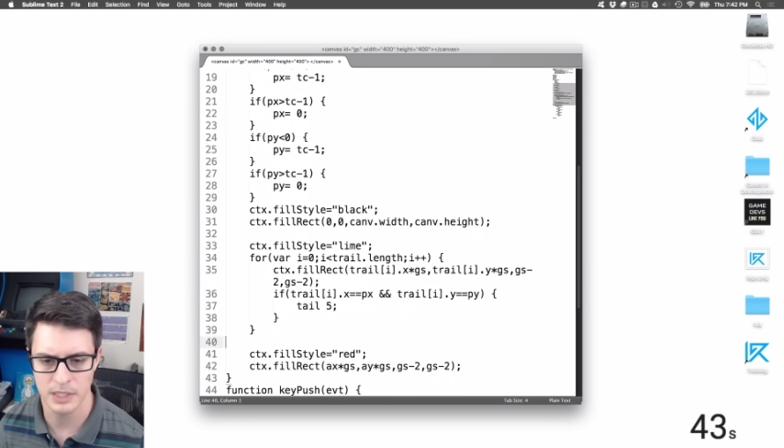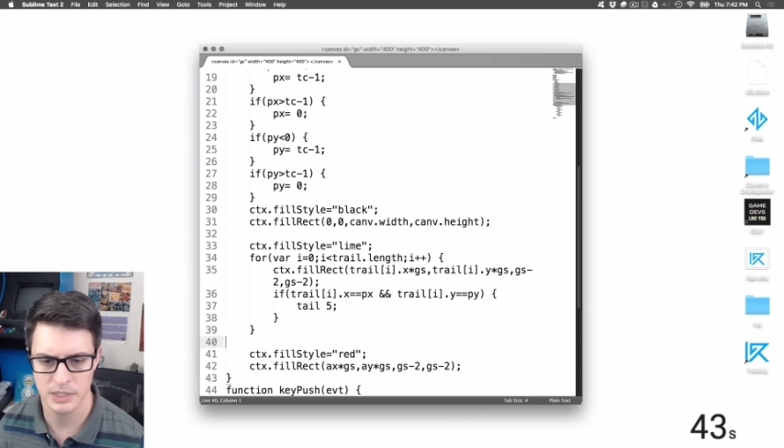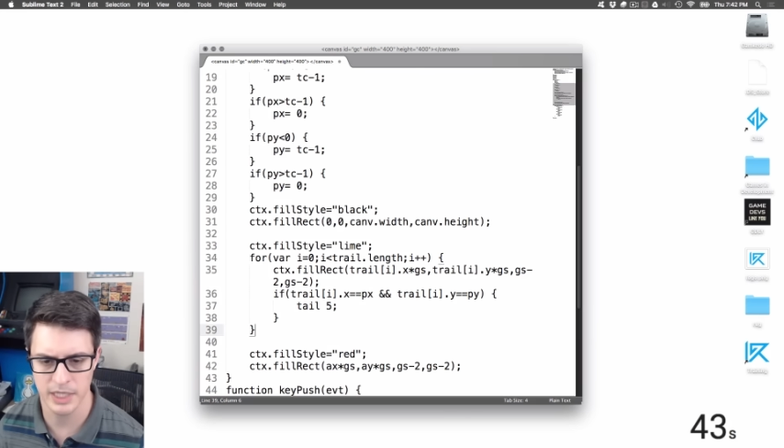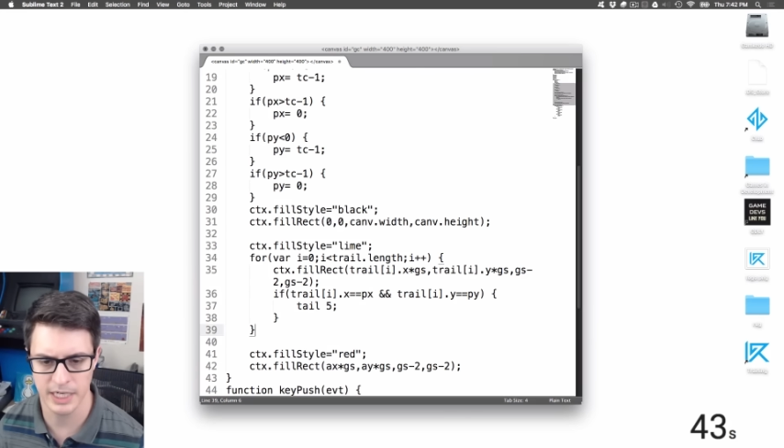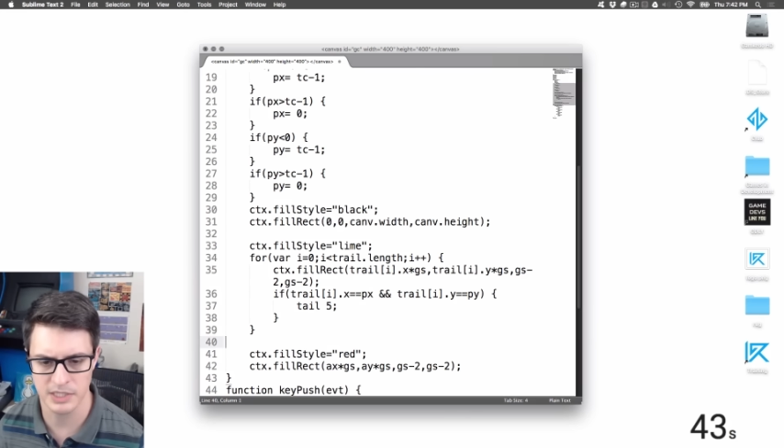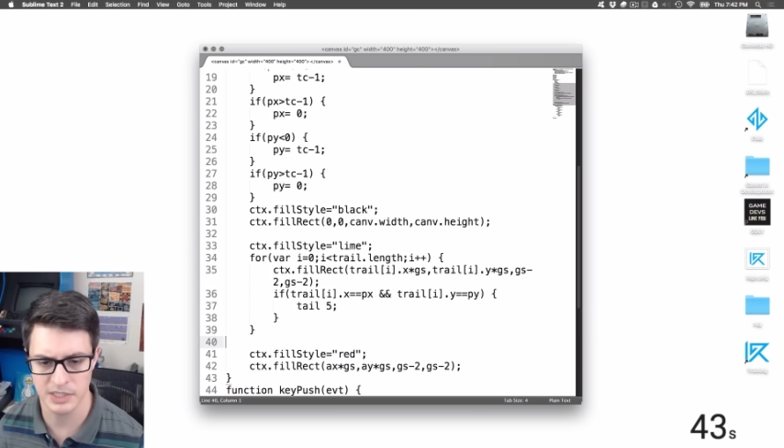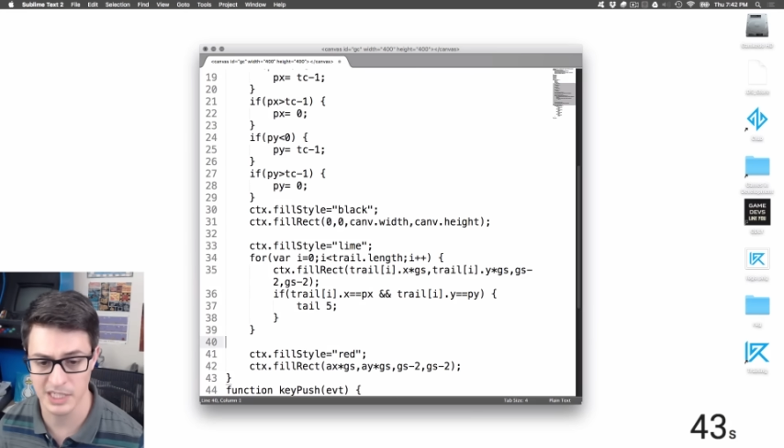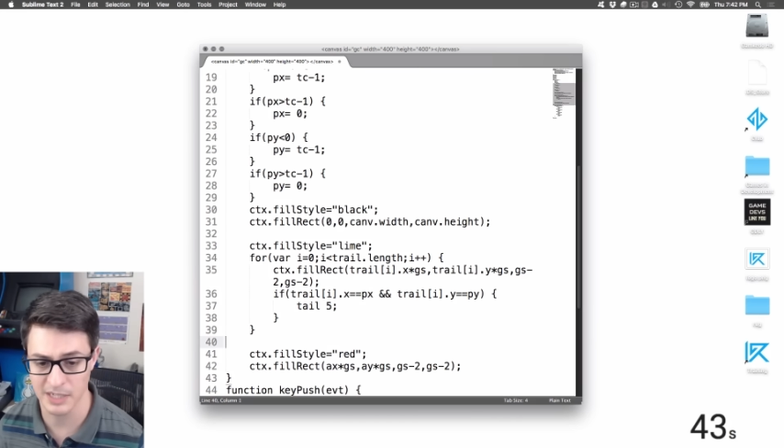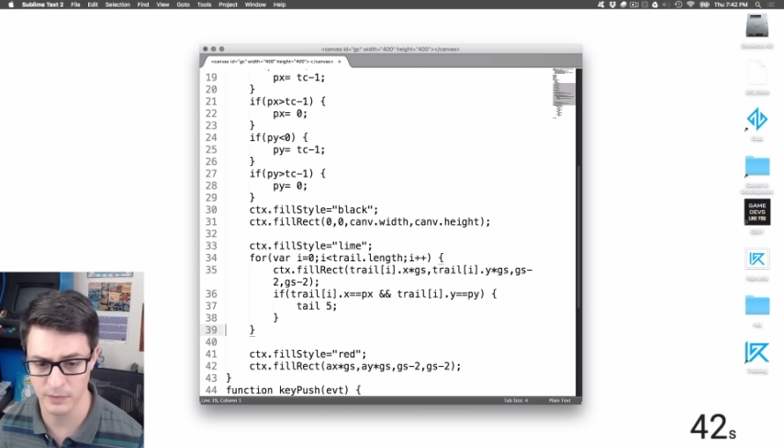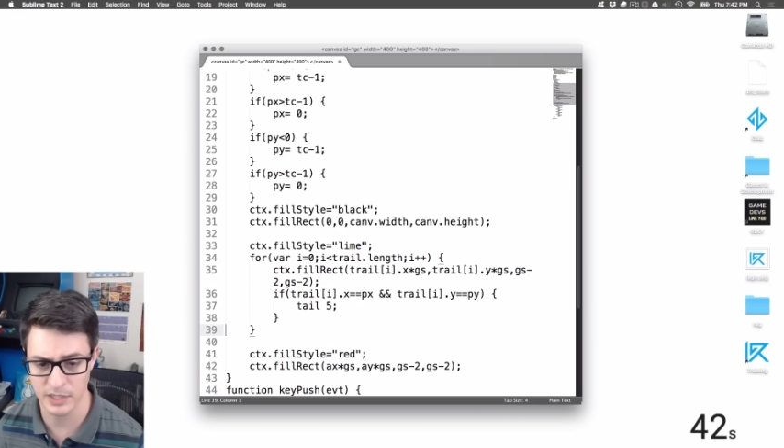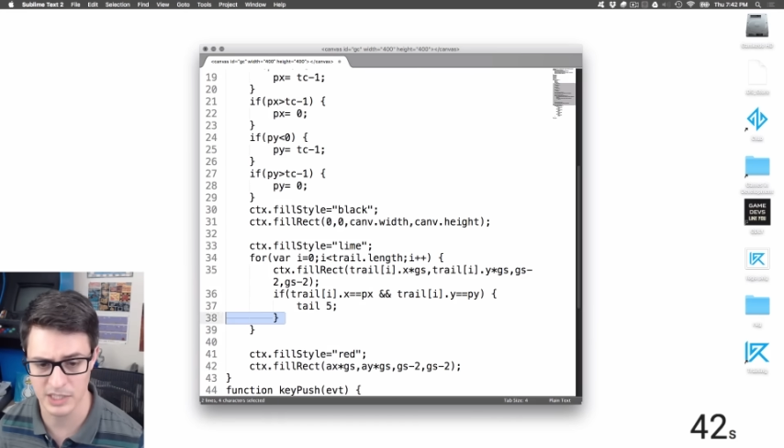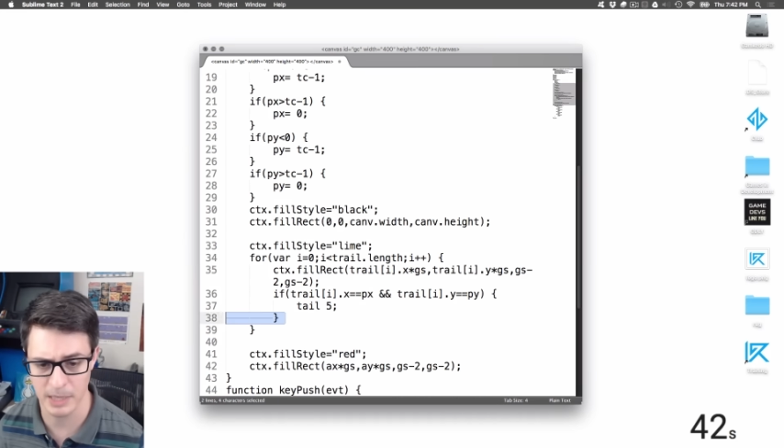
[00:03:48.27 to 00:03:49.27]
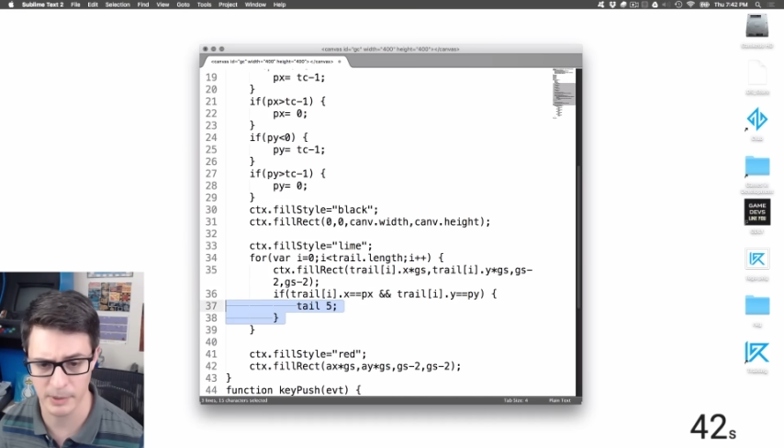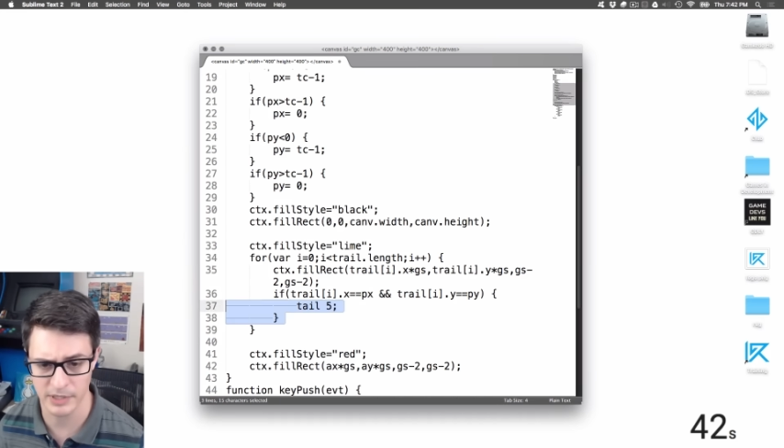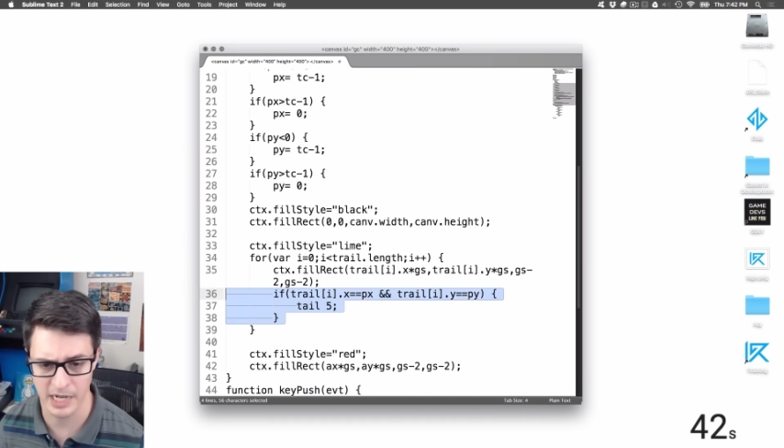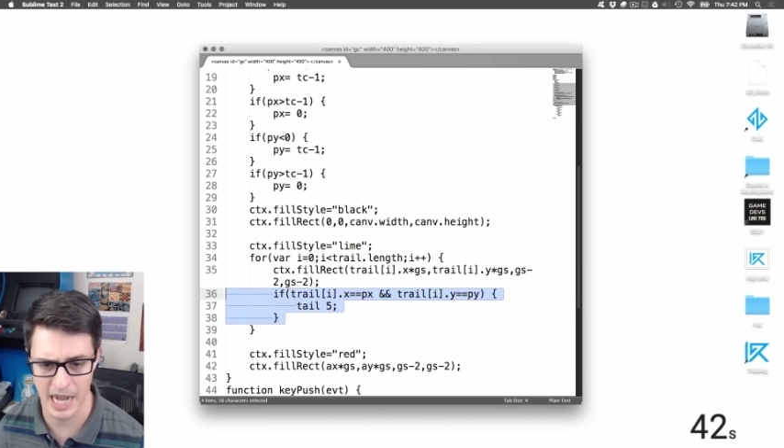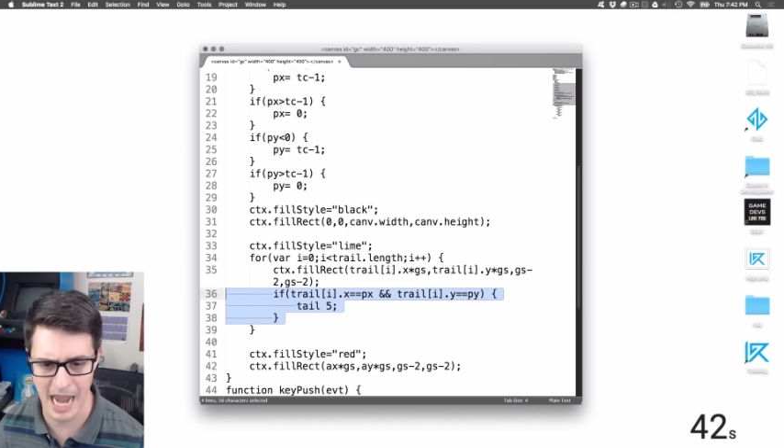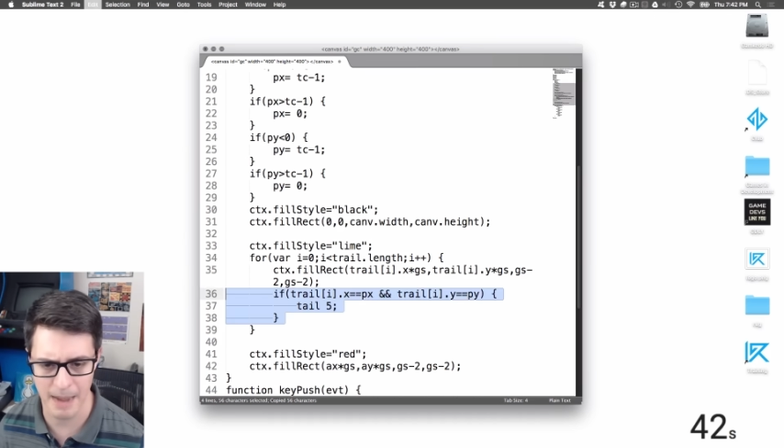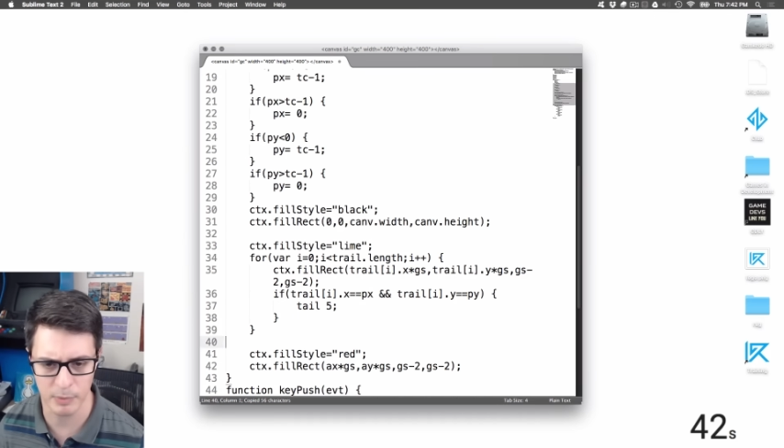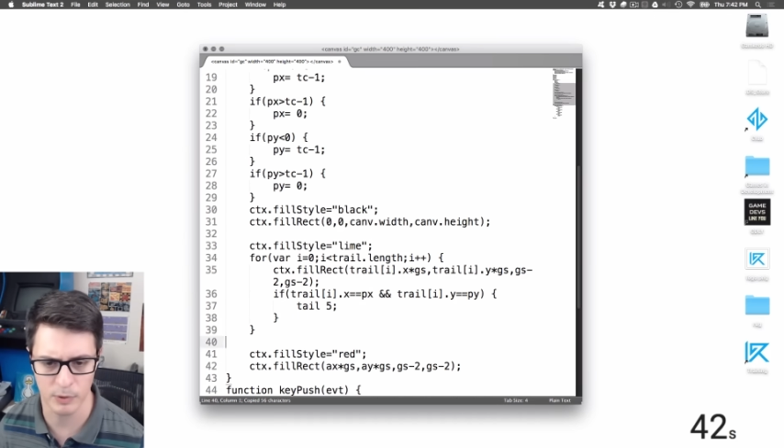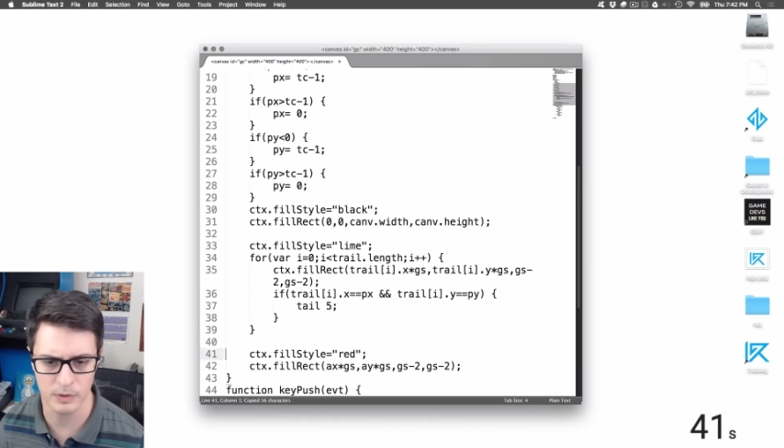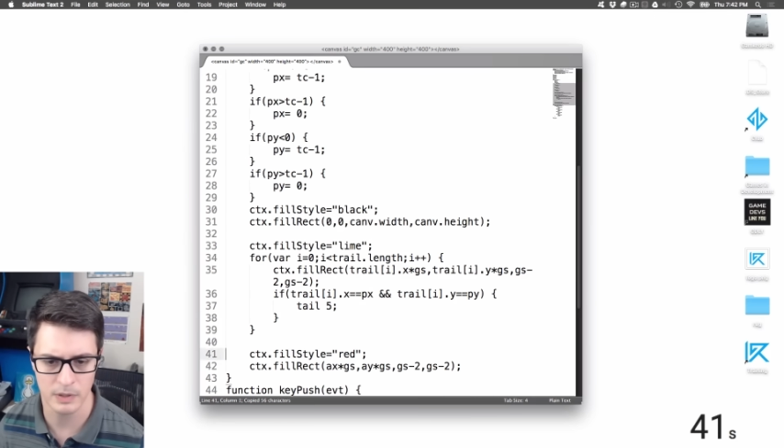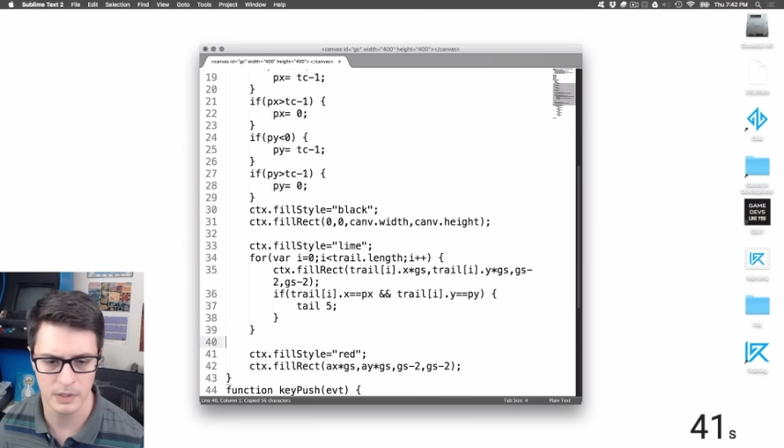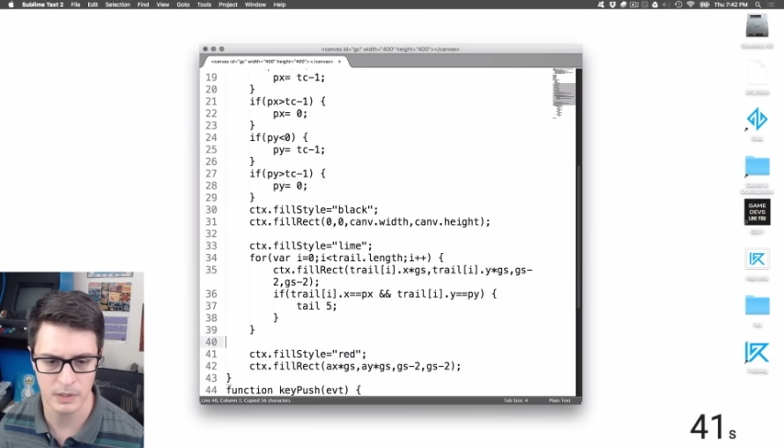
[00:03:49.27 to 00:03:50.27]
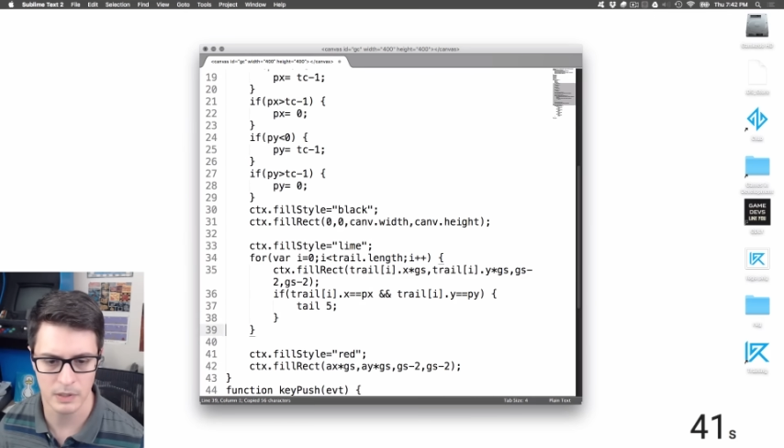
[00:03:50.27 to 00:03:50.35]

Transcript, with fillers: check and see if we step on that apple.